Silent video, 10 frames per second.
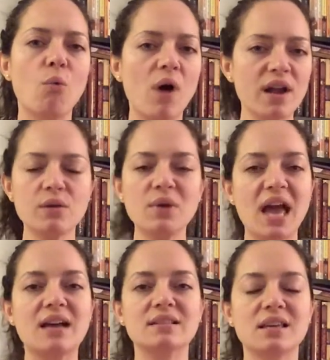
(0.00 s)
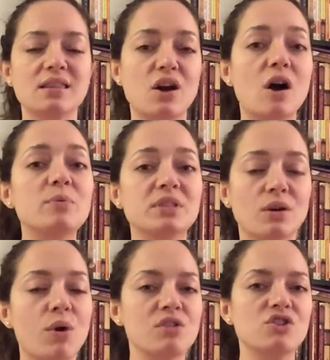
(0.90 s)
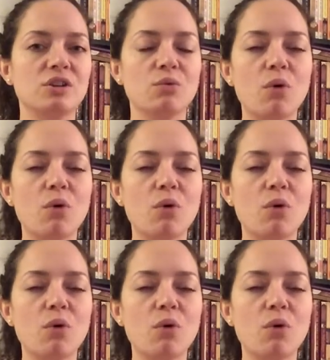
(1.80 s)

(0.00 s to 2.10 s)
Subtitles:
why aren't we asking the opposite question?